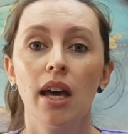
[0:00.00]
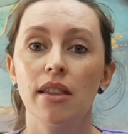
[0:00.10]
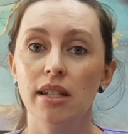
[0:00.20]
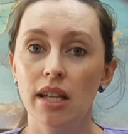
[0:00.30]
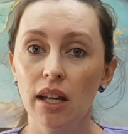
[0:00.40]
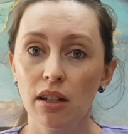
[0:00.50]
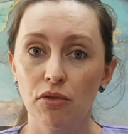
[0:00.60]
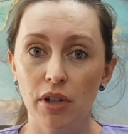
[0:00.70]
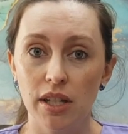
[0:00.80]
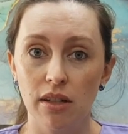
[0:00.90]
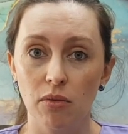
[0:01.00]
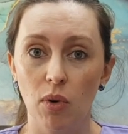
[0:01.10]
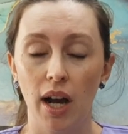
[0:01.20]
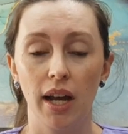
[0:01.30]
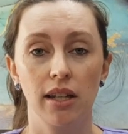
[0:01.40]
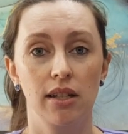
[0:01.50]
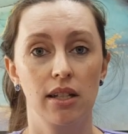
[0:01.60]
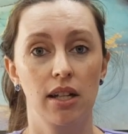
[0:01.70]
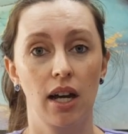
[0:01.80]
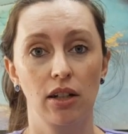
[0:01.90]
The second reason why the
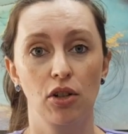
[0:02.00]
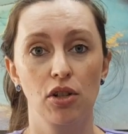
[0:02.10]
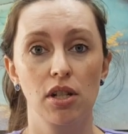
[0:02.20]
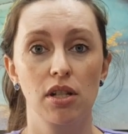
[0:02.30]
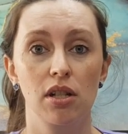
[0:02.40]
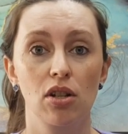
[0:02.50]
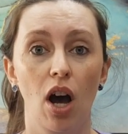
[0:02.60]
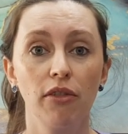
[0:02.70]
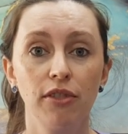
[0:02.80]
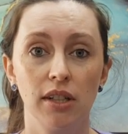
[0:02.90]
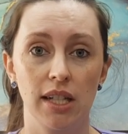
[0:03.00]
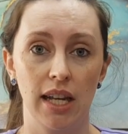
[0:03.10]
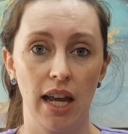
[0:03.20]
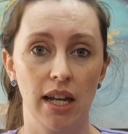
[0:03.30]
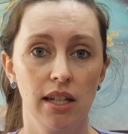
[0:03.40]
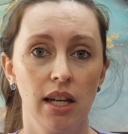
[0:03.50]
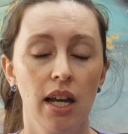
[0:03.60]
diagnosis is often delayed